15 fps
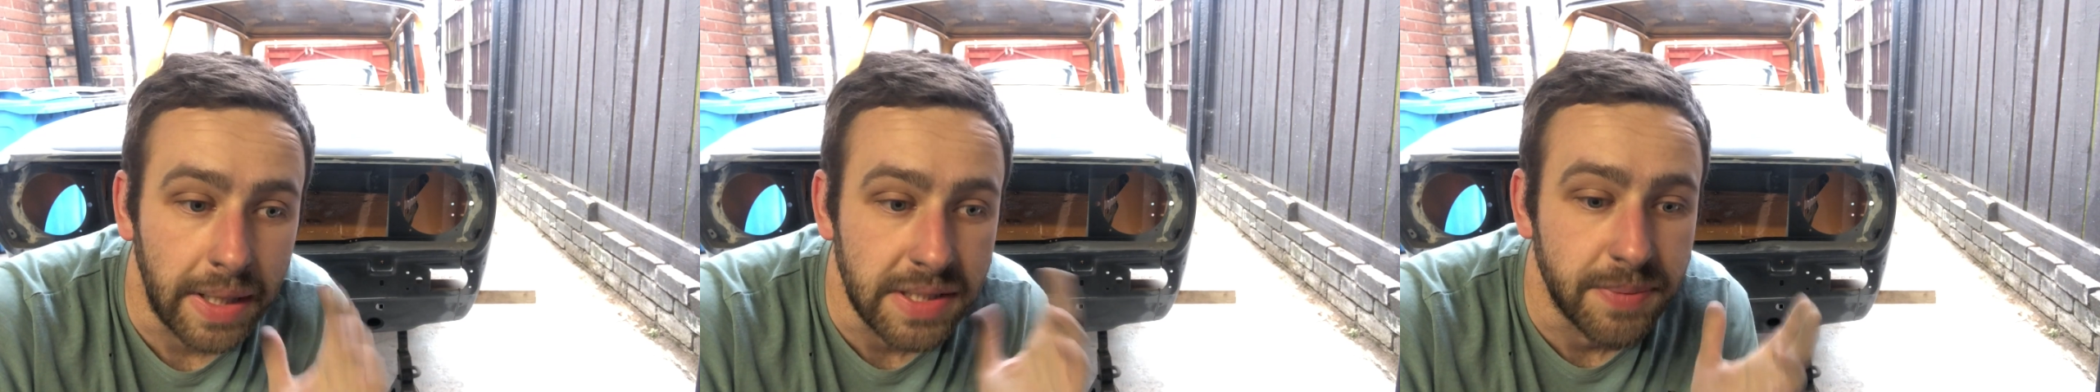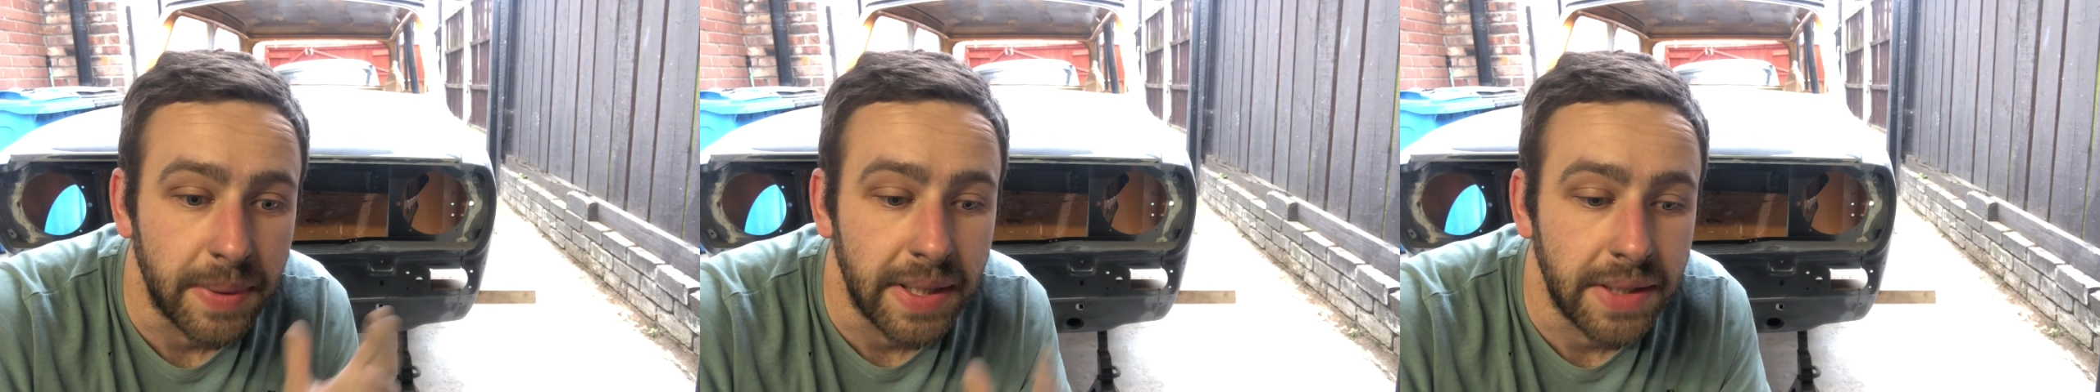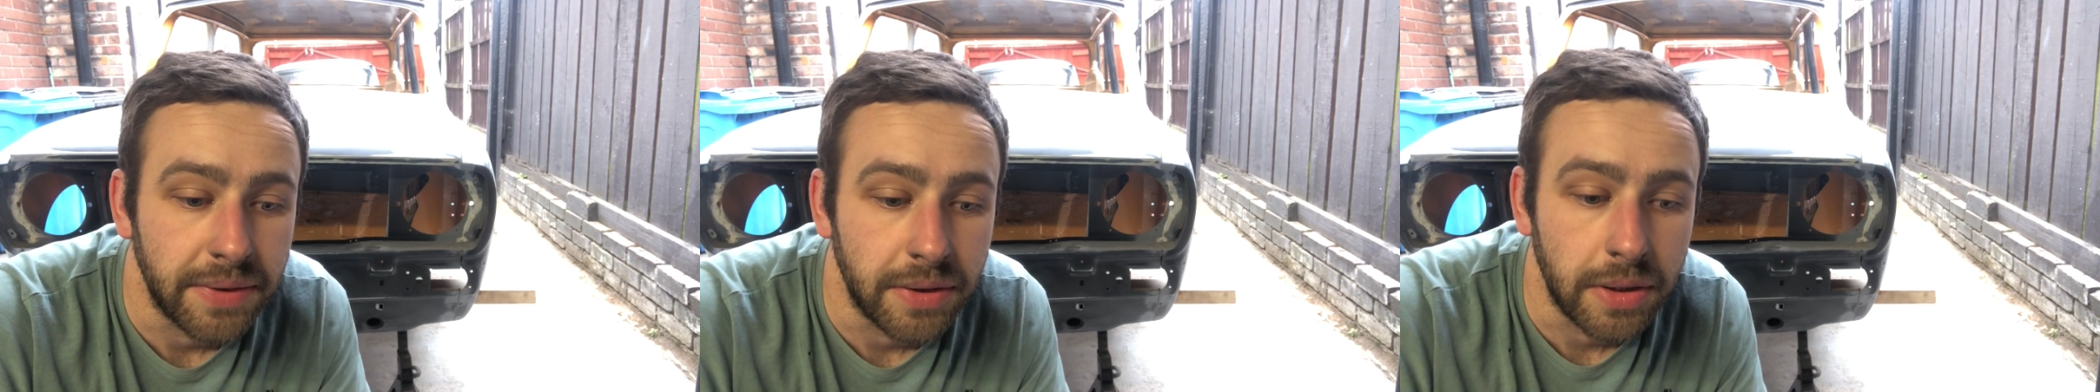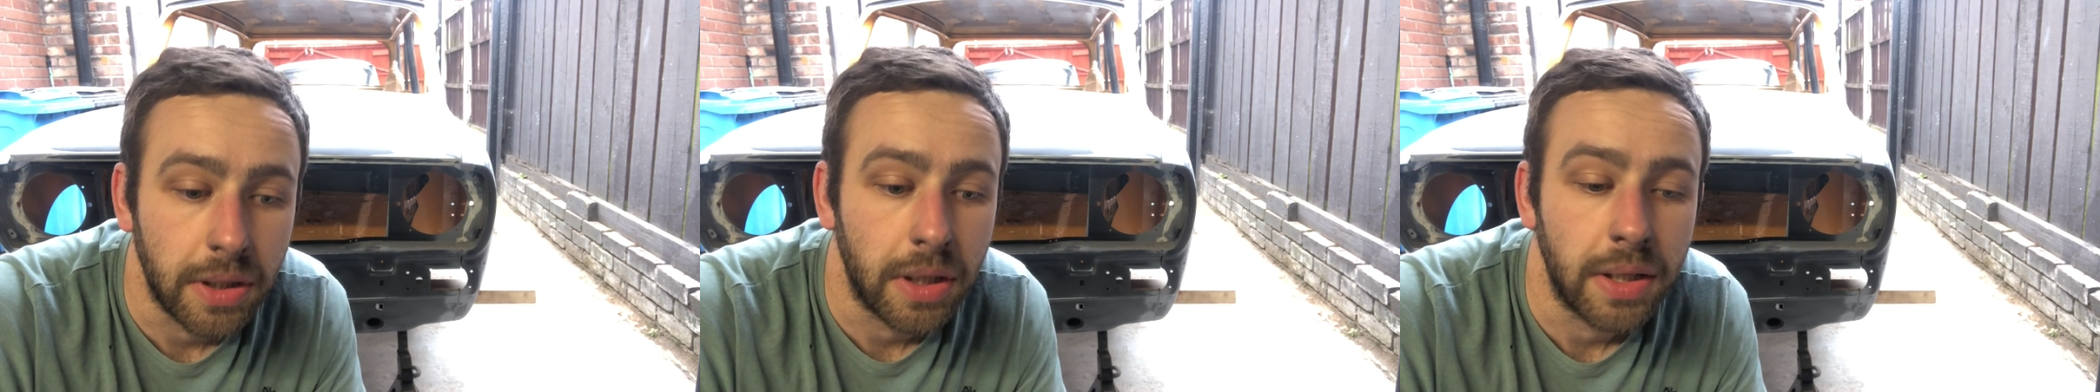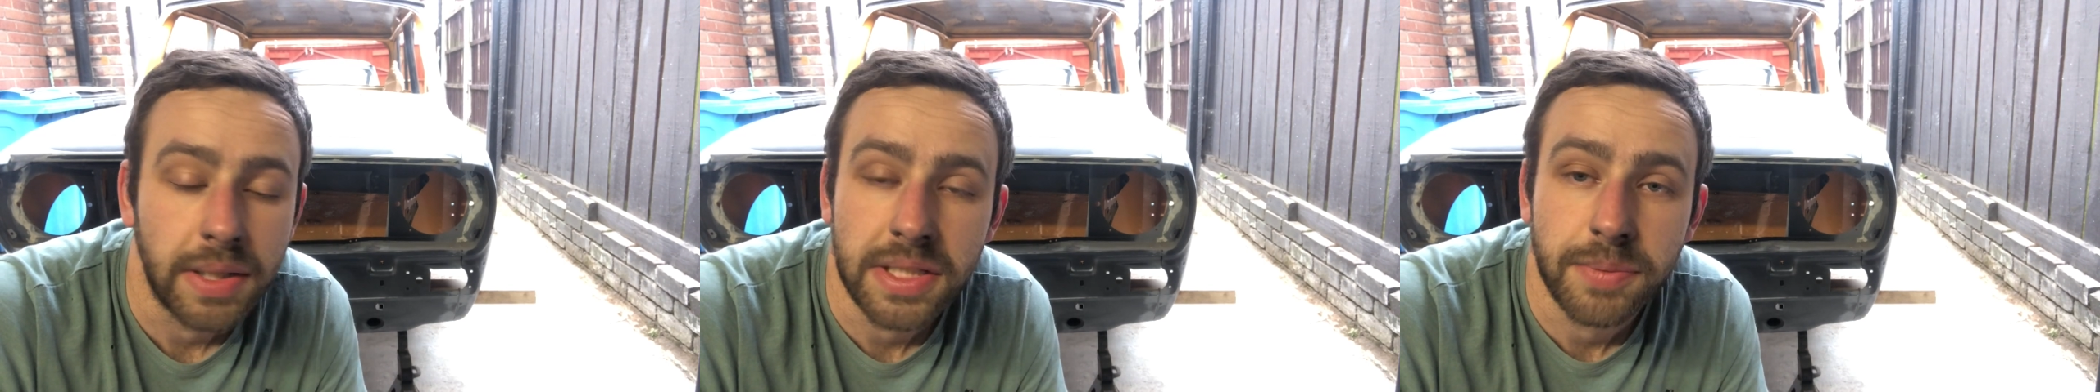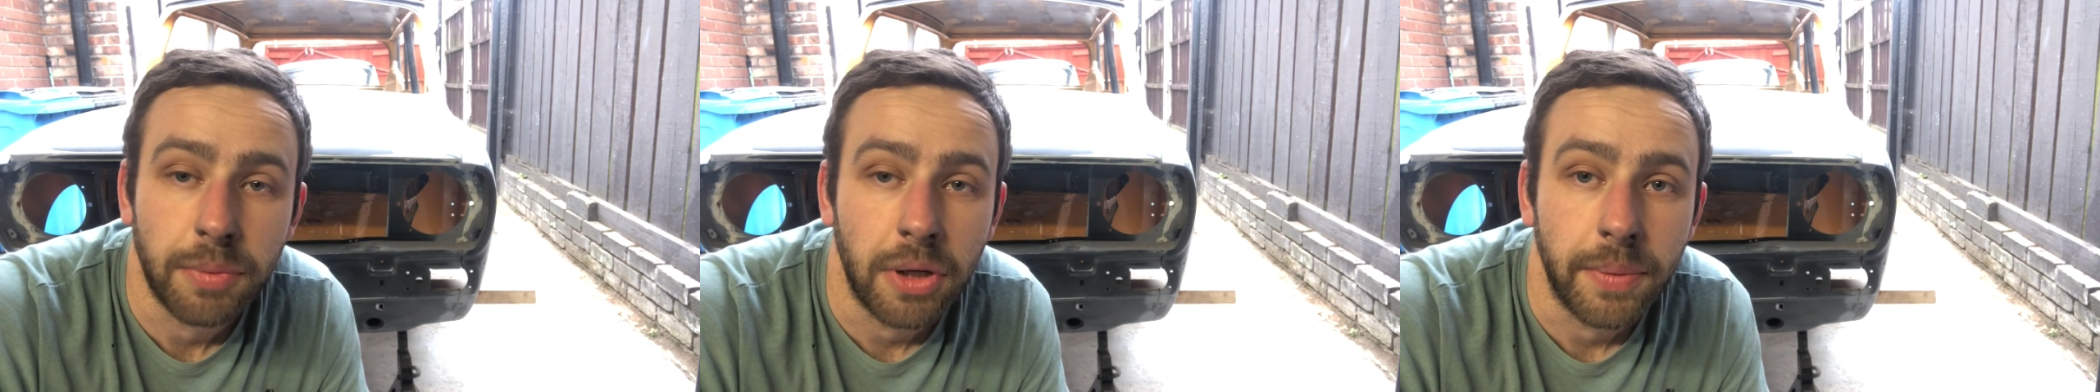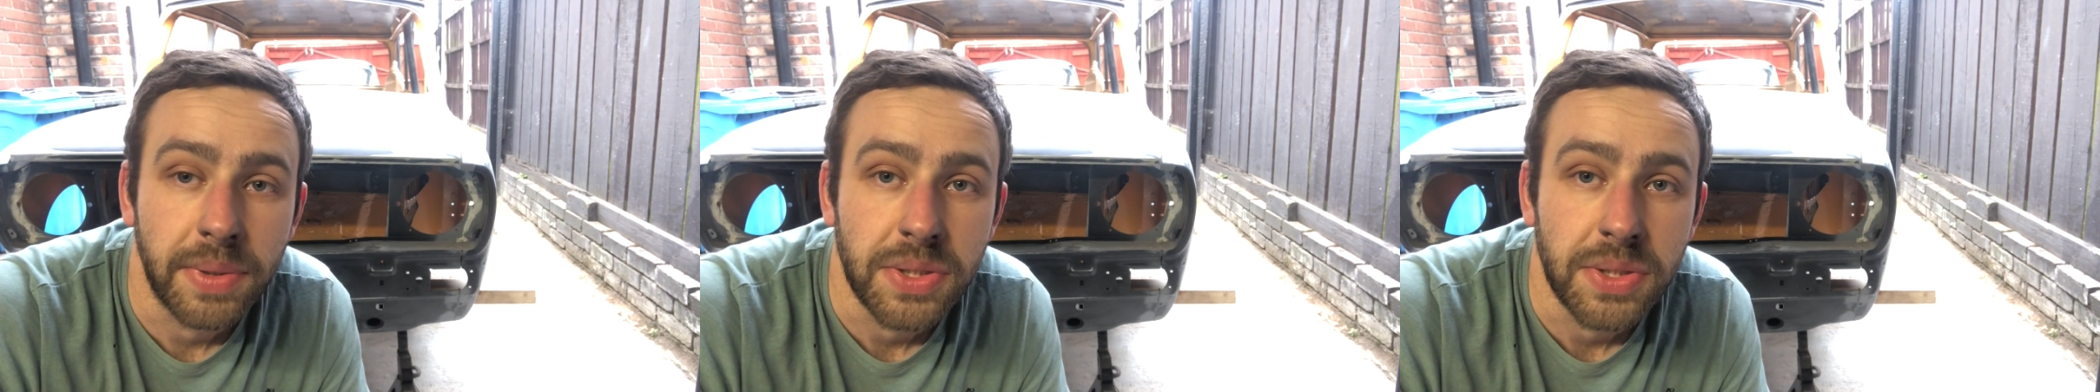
into my head that the car needs priming